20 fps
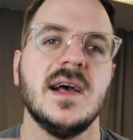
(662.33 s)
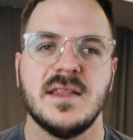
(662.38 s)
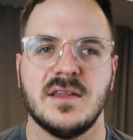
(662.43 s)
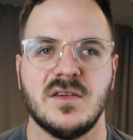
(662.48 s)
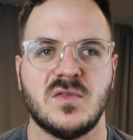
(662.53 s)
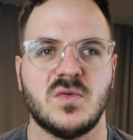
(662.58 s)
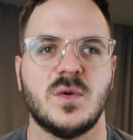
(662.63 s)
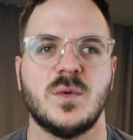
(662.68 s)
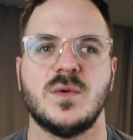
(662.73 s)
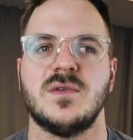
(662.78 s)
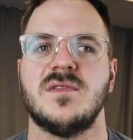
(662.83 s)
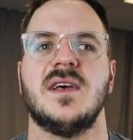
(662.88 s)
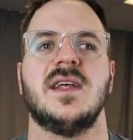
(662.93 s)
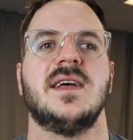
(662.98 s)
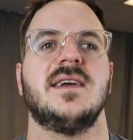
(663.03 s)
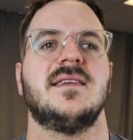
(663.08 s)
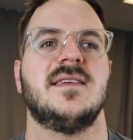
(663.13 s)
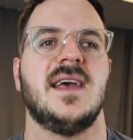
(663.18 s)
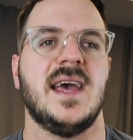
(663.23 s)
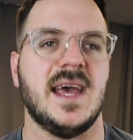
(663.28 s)
This one was at
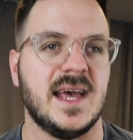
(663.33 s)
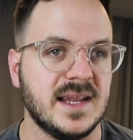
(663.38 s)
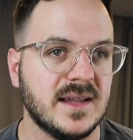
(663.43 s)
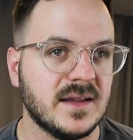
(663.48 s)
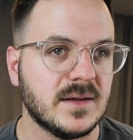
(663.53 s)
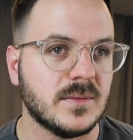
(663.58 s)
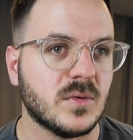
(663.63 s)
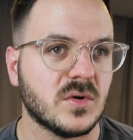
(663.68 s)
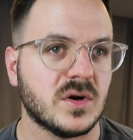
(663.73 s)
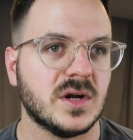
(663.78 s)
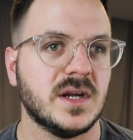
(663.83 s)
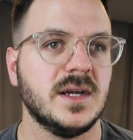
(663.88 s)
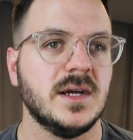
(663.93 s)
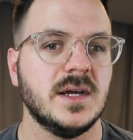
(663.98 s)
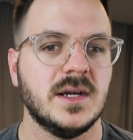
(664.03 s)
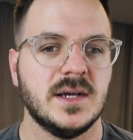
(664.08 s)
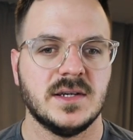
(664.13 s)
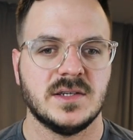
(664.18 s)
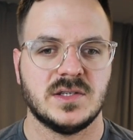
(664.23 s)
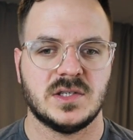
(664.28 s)
like 10 in the morning,
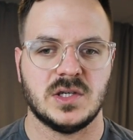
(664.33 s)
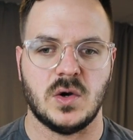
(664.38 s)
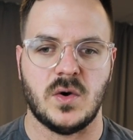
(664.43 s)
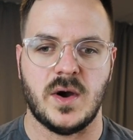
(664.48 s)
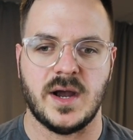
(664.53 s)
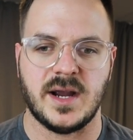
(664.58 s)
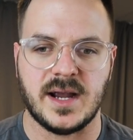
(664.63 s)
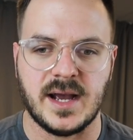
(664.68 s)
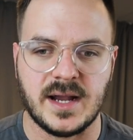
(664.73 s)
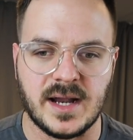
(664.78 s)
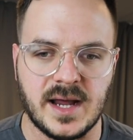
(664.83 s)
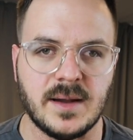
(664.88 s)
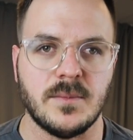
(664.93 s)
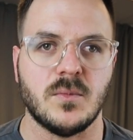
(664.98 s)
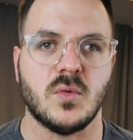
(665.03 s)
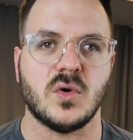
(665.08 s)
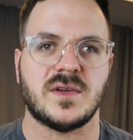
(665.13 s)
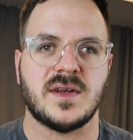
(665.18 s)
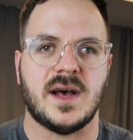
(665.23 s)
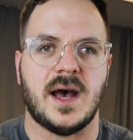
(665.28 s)
so I kind of had
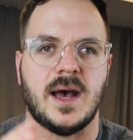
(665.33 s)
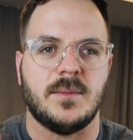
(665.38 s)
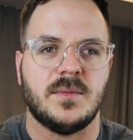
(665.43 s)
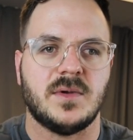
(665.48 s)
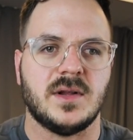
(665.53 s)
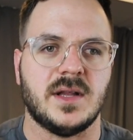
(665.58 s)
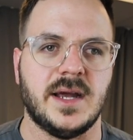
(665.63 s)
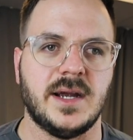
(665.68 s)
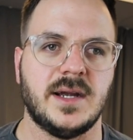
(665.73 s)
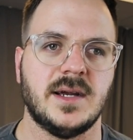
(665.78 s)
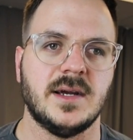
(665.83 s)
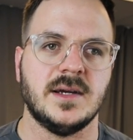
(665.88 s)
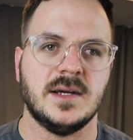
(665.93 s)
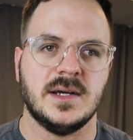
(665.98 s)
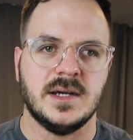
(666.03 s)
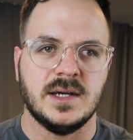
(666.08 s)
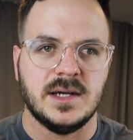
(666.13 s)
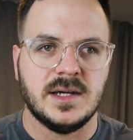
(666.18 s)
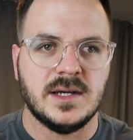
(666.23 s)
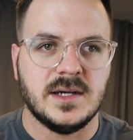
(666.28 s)
more time to like
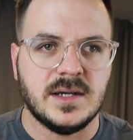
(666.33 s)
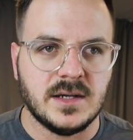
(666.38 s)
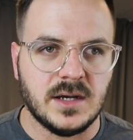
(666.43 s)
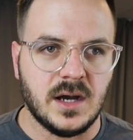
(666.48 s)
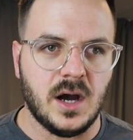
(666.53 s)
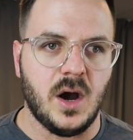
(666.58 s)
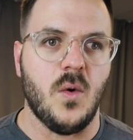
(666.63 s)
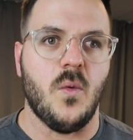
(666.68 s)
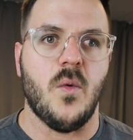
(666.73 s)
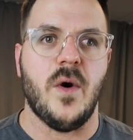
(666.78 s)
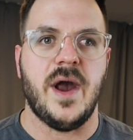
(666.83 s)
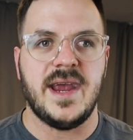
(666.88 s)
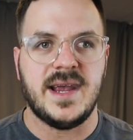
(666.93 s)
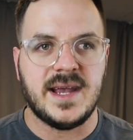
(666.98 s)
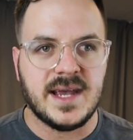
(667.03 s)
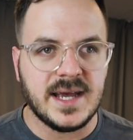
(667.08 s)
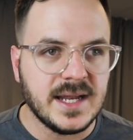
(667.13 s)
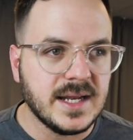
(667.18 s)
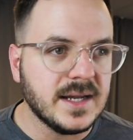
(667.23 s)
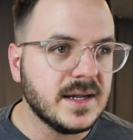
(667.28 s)

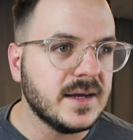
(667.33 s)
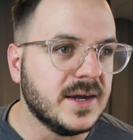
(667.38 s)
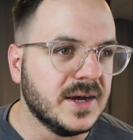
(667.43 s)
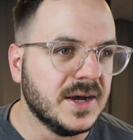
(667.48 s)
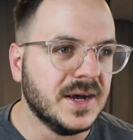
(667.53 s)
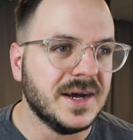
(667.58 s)
awaken